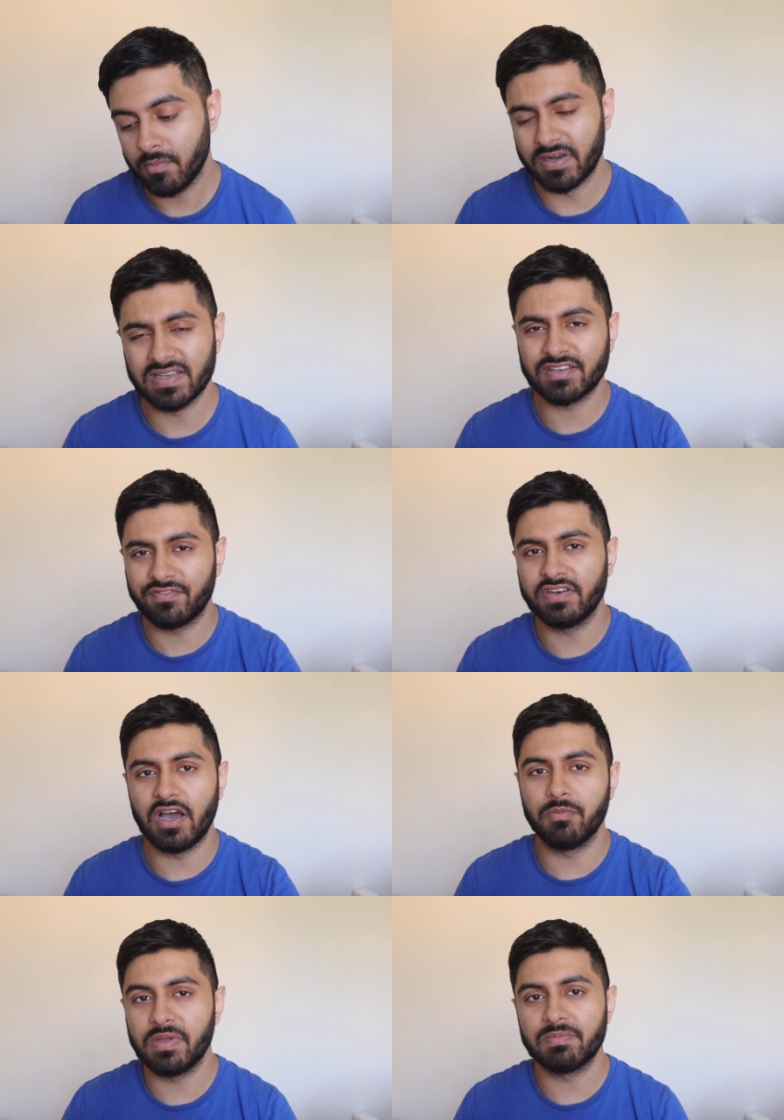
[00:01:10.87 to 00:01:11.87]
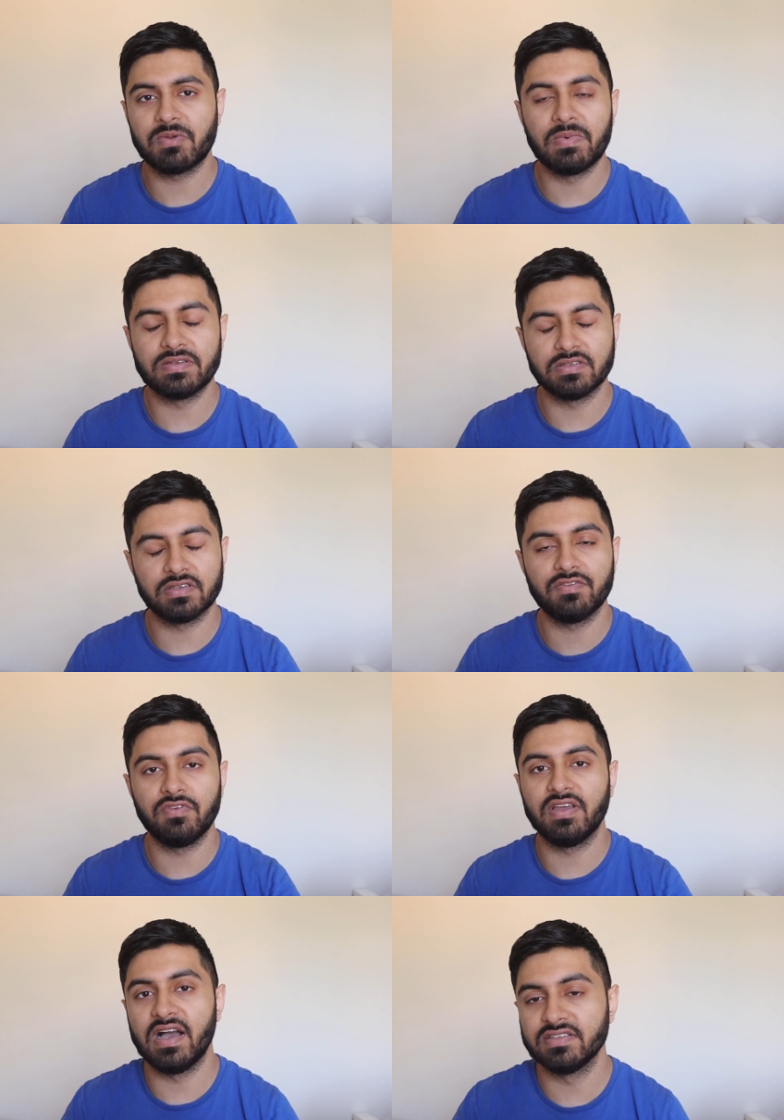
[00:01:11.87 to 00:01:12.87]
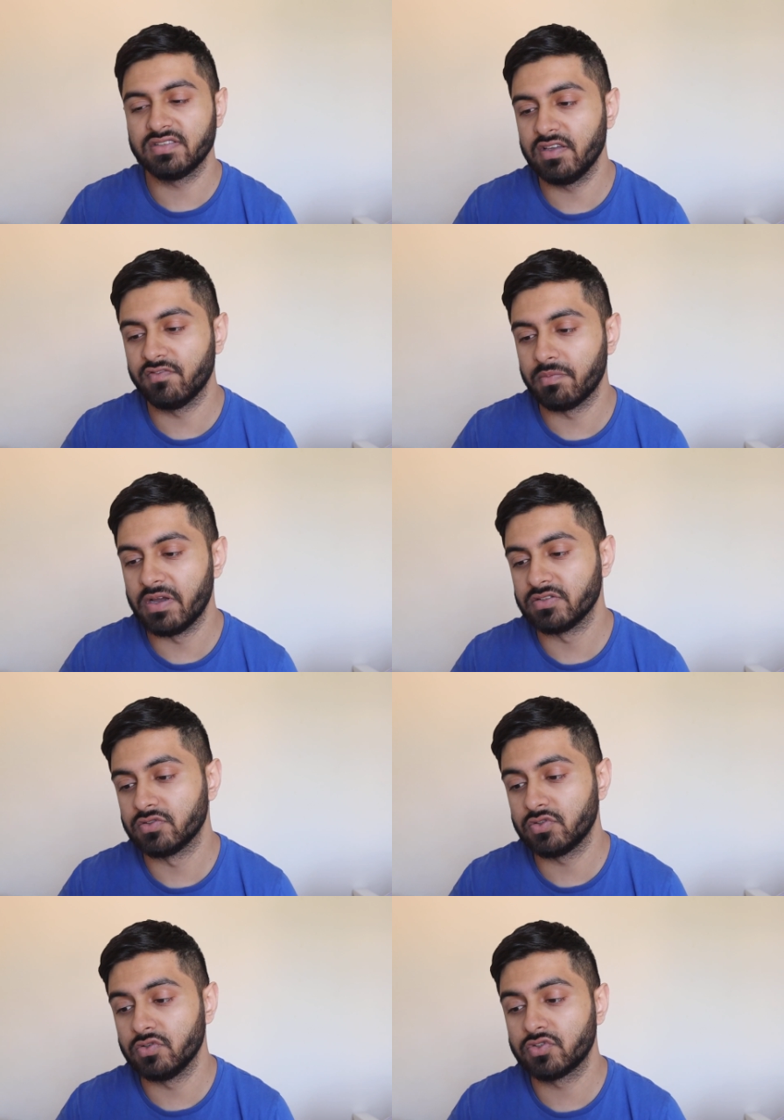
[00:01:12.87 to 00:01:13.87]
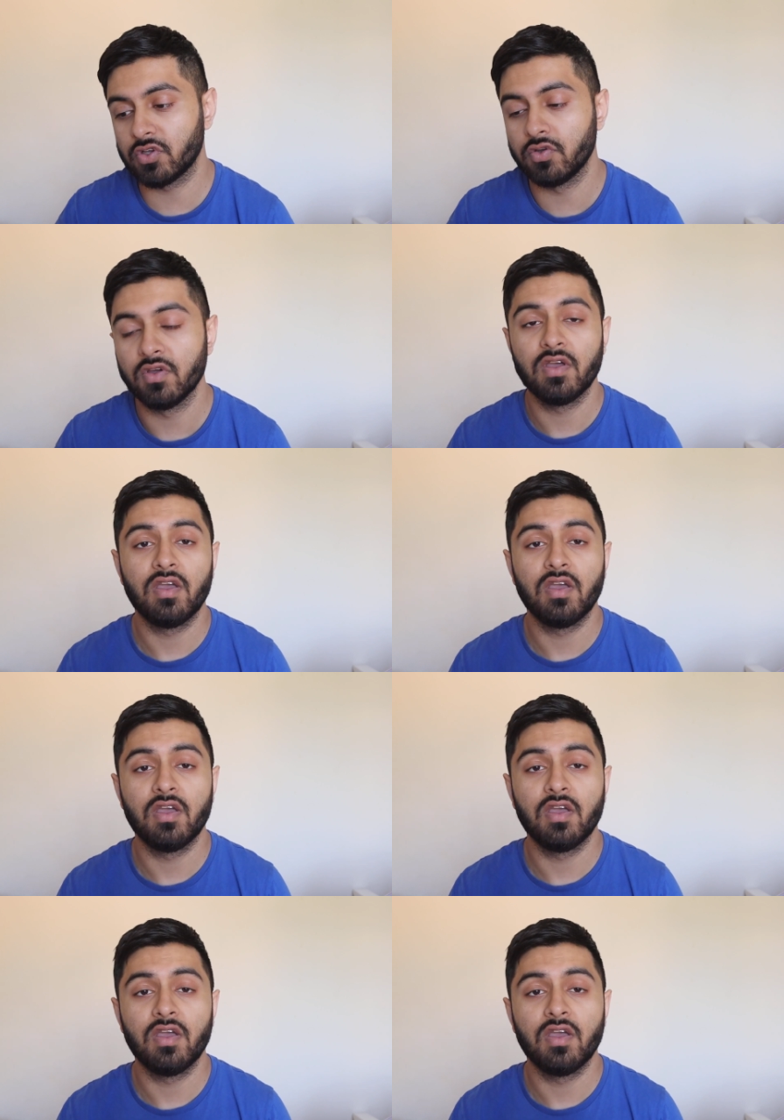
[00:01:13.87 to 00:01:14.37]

But that's something that I'll be implementing and giving you guys information soon. So